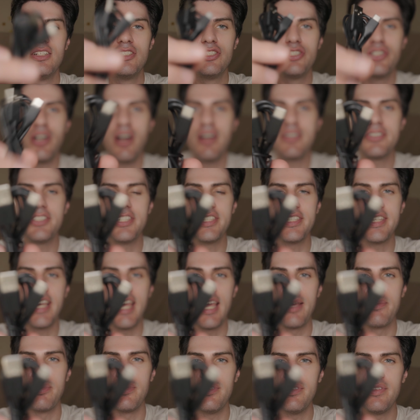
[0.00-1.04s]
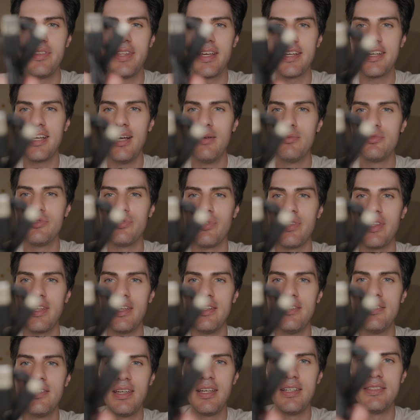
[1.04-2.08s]
charging cable that comes with
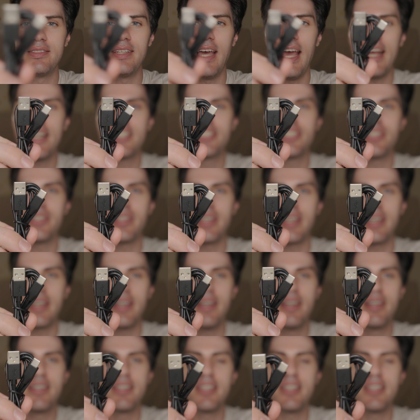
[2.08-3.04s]
it is actually